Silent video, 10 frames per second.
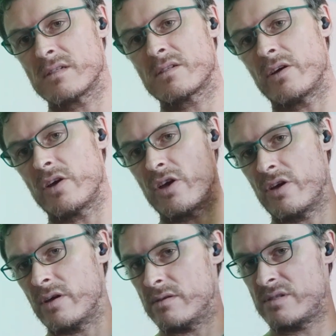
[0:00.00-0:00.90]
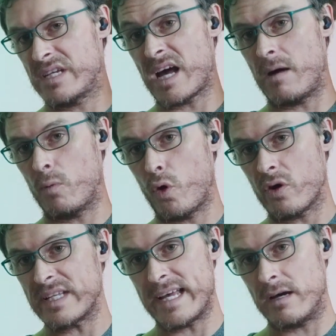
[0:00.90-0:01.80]
So she can't
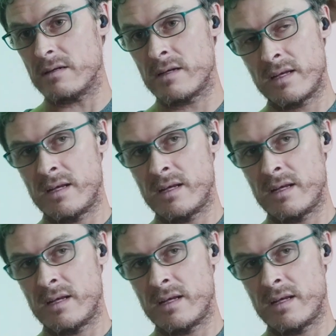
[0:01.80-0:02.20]
walk now.